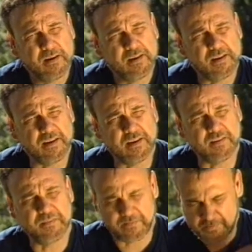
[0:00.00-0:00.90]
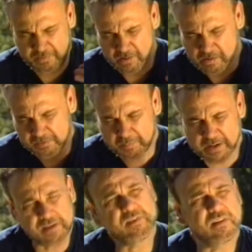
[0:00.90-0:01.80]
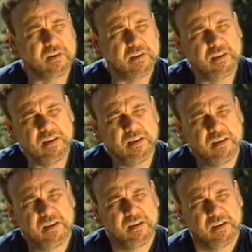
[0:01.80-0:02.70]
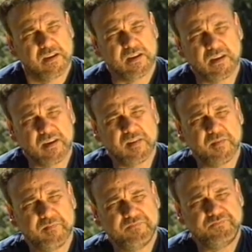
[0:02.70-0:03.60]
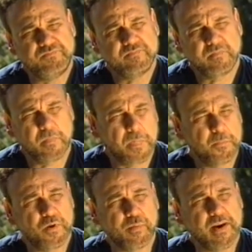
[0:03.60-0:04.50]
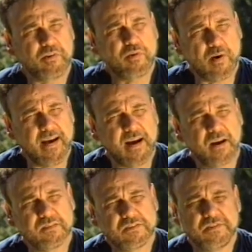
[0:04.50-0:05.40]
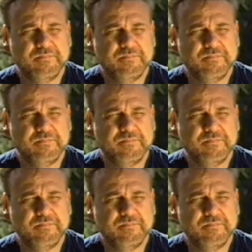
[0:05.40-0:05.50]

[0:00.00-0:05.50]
And the dog's basically put around crowds,